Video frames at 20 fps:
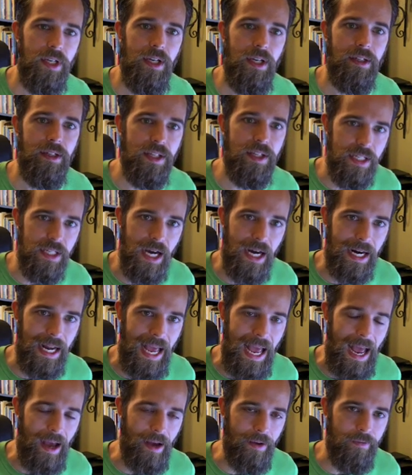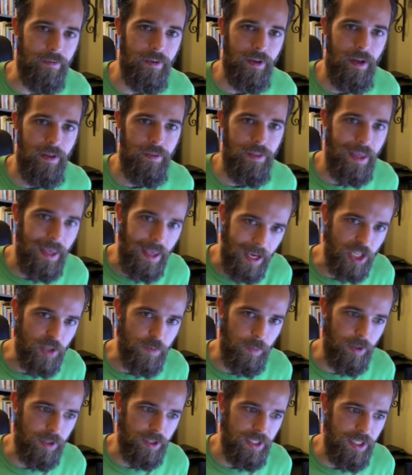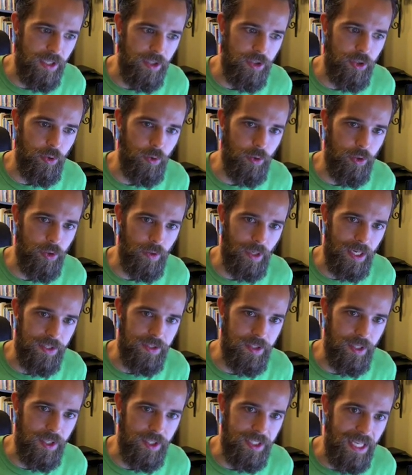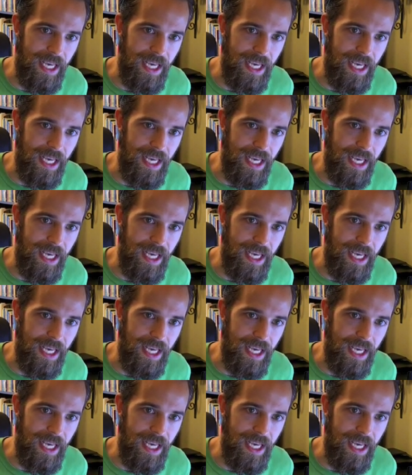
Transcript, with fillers: does not have the expertise to address this.